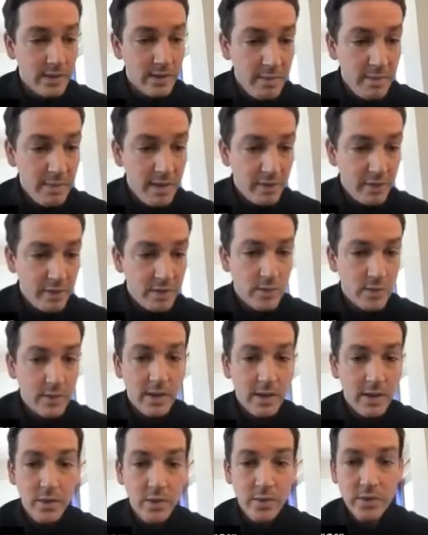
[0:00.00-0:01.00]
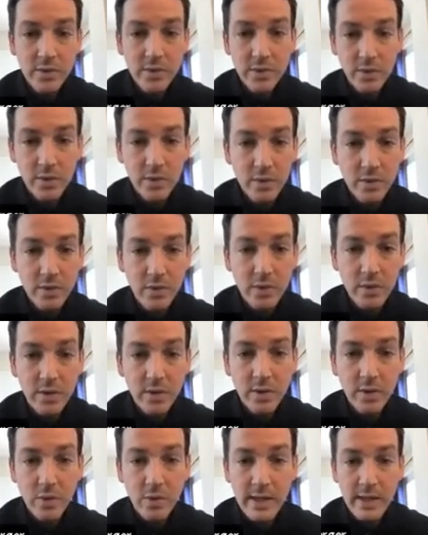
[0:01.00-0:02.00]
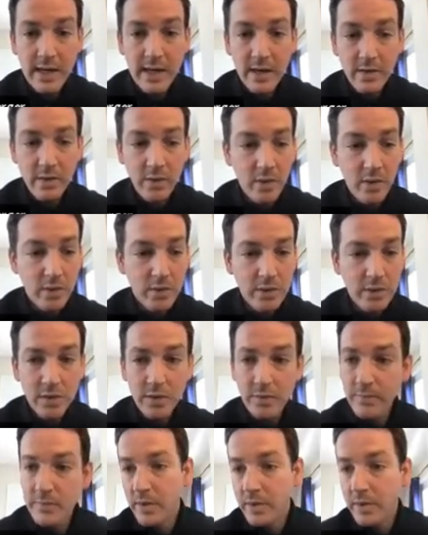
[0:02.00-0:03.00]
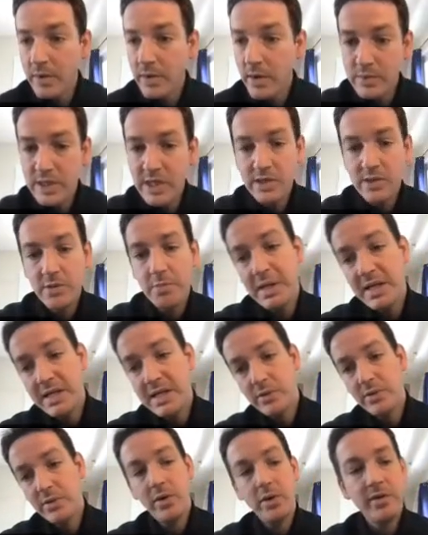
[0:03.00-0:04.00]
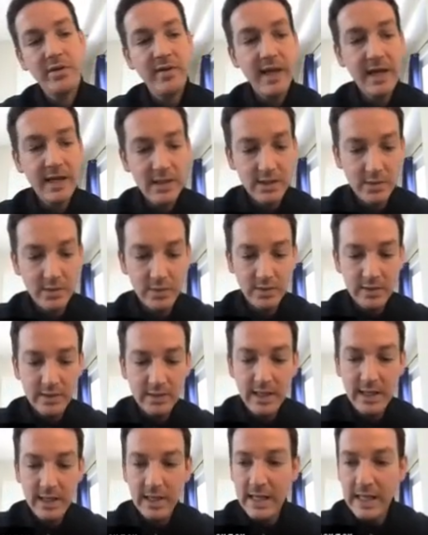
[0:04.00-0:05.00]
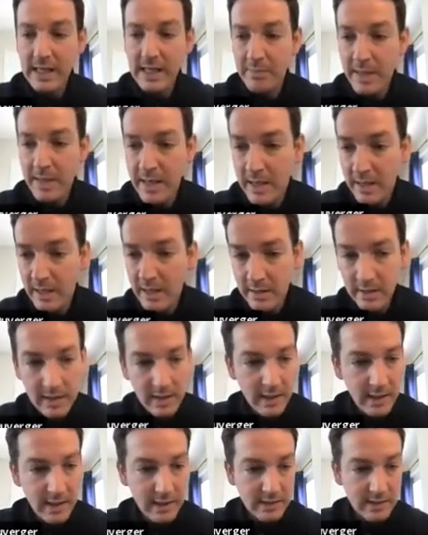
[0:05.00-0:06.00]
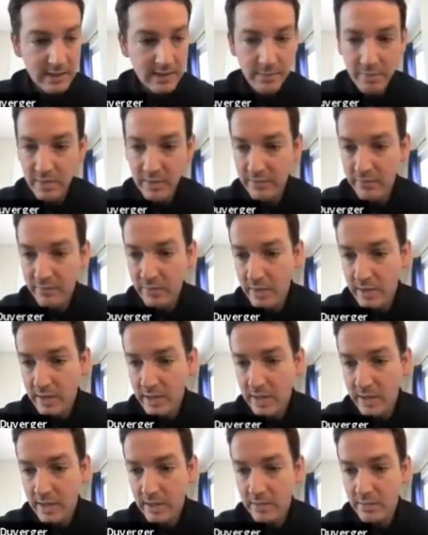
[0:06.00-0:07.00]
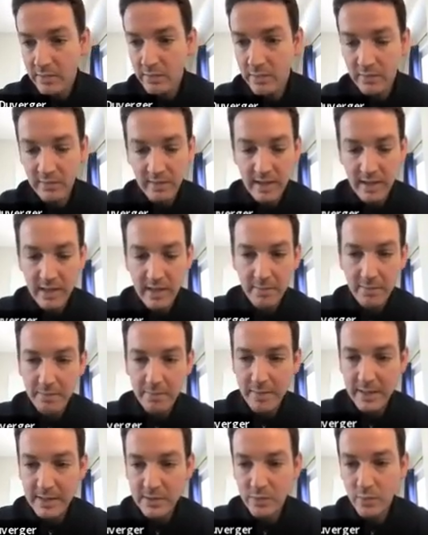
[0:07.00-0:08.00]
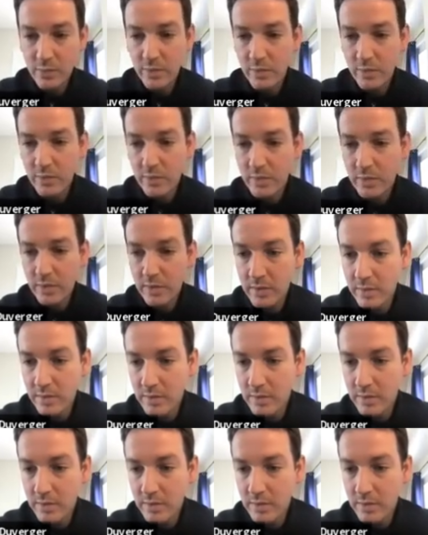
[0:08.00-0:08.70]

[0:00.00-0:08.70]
are the methods we're going to use to create the user. You can change the placeholder text to say email and same thing for here to say password.